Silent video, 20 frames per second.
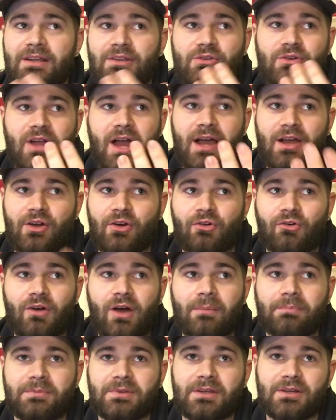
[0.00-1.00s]
either got
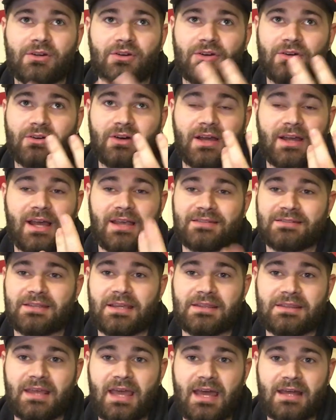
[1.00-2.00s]
corrupted or, like I
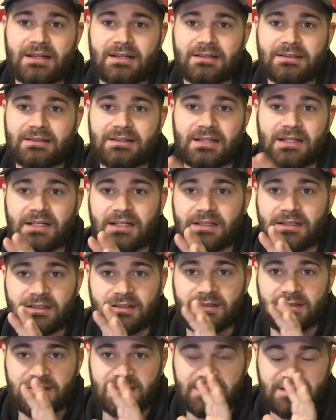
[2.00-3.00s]
said, the edit didn't,
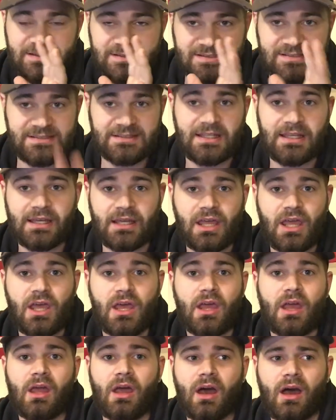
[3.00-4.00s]
didn't stick,
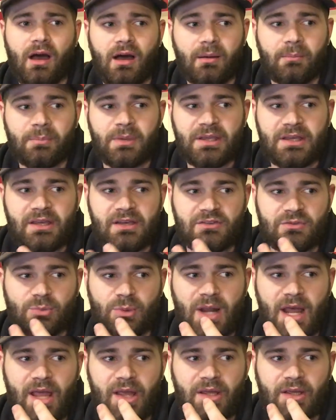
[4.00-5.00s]
um, because
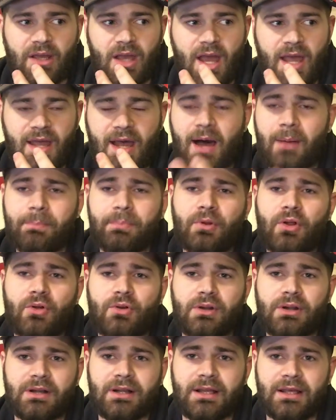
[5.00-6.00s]
when I, I
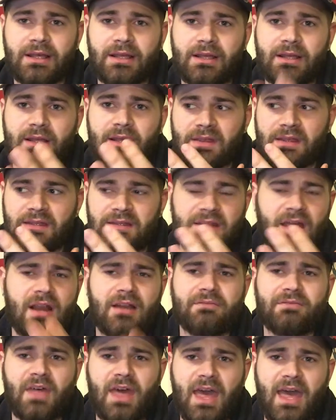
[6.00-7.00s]
uploaded it,
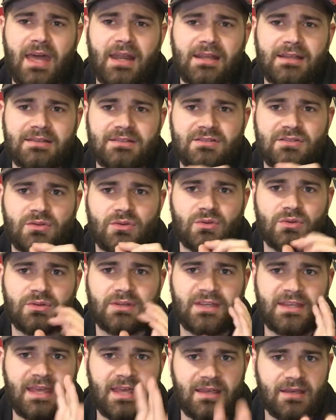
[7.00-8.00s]
none of the edits
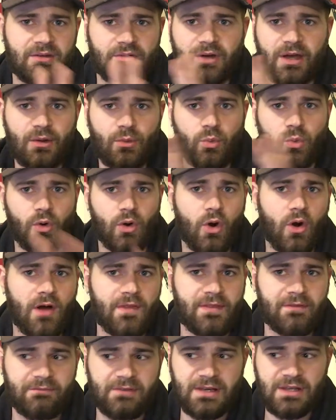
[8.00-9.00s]
like we're
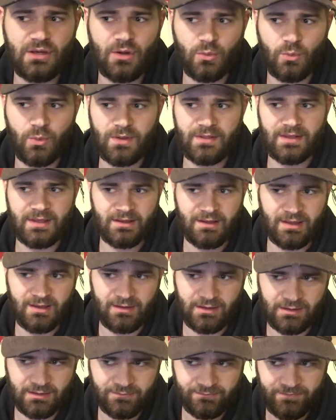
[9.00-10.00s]
on the video when the,
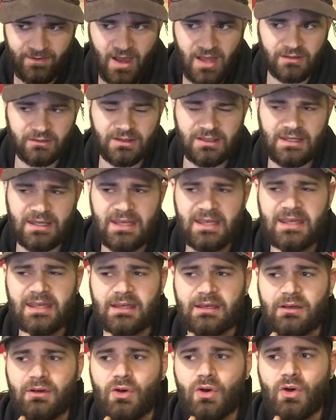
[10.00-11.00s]
it, it finally
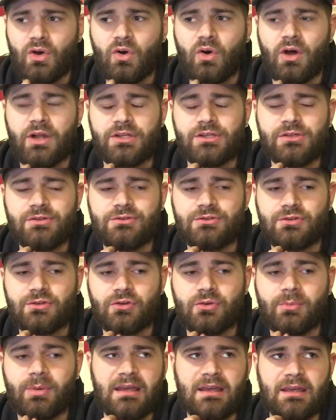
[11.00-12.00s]
hit on
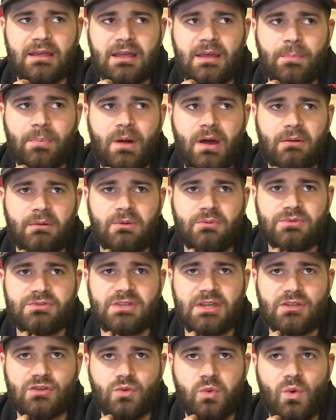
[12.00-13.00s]
YouTube. It probably was
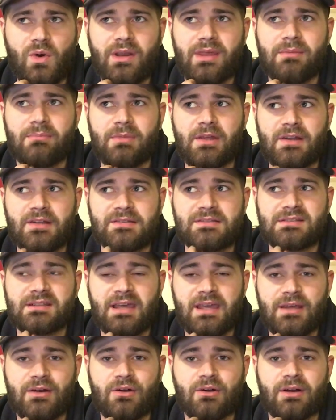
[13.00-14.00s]
like twenty minutes
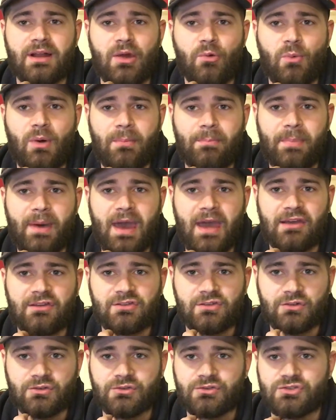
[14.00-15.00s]
later, and I went back
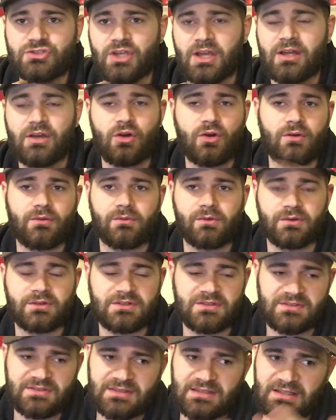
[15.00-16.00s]
to check over
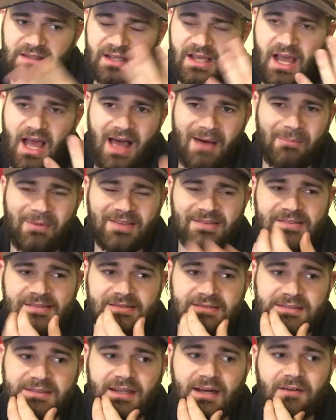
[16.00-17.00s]
to see the comments
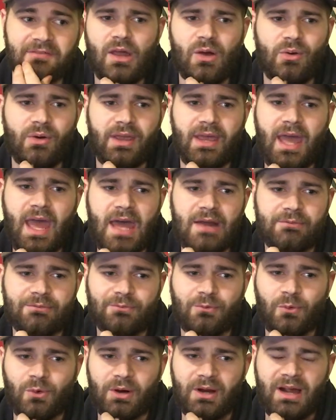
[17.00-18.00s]
and stuff. I only had
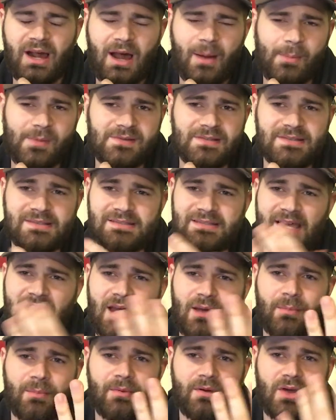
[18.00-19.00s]
four comments at the
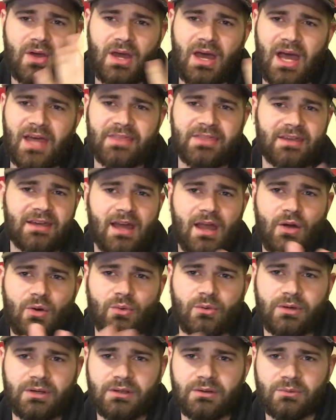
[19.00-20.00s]
time. I think I
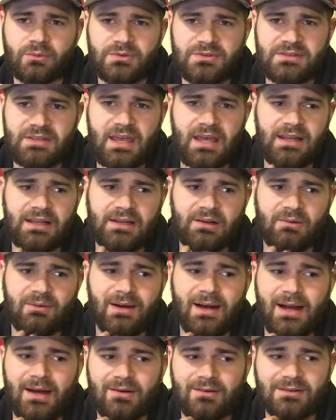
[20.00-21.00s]
only was getting
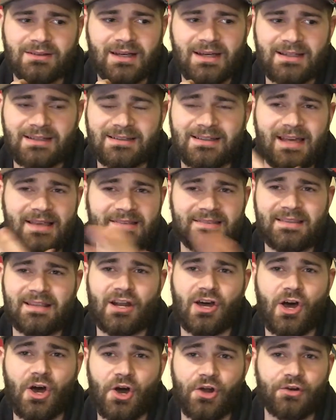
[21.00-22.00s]
around like less
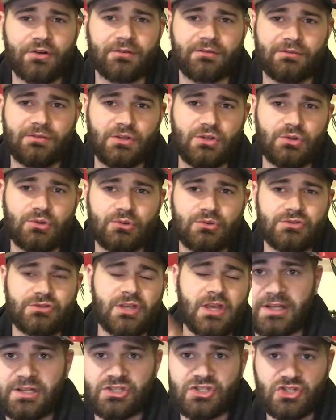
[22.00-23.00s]
than one hundred views
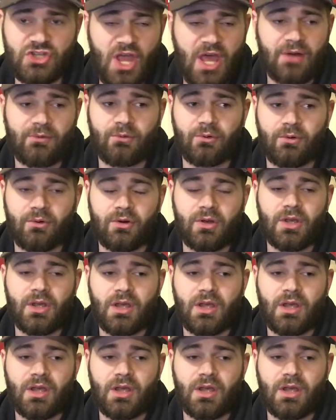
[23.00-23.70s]
in general.